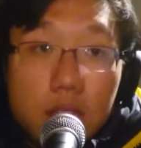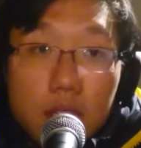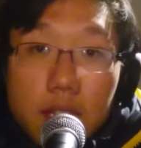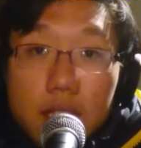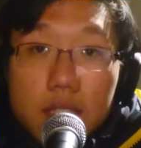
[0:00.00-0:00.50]

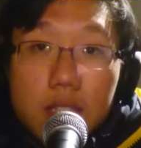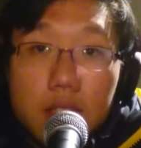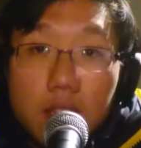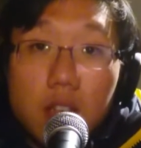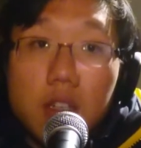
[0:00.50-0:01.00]
Next,
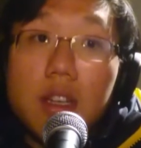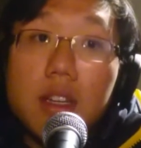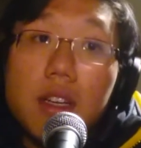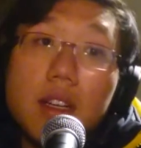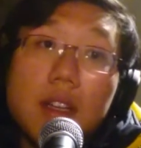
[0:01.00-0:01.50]
the locker.
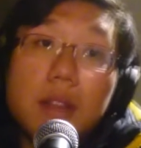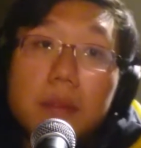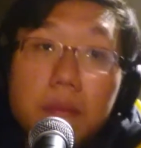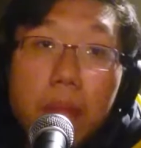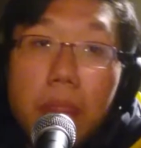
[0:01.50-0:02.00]

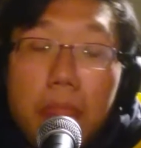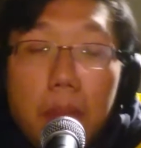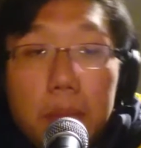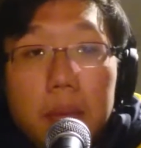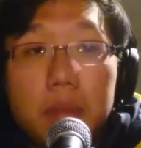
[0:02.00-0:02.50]

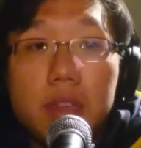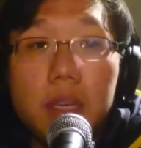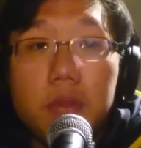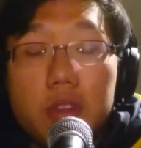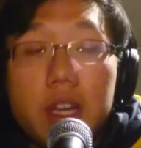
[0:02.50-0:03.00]
People
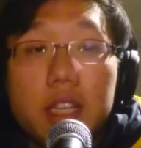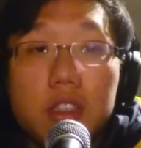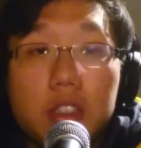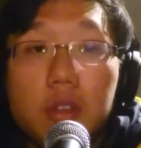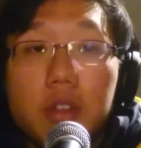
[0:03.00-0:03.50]
keep trying
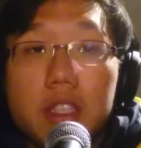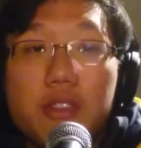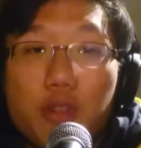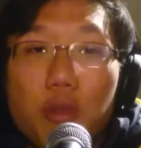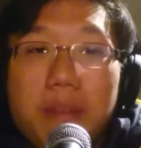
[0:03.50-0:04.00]
to show
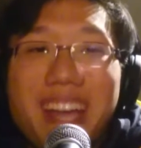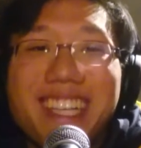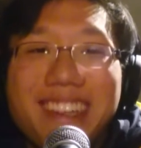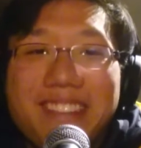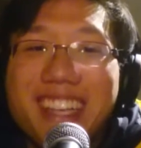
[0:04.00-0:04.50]
this
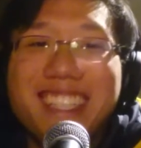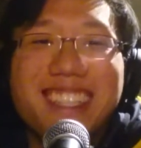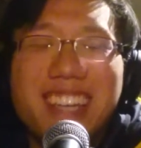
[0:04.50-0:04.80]
traumatic event.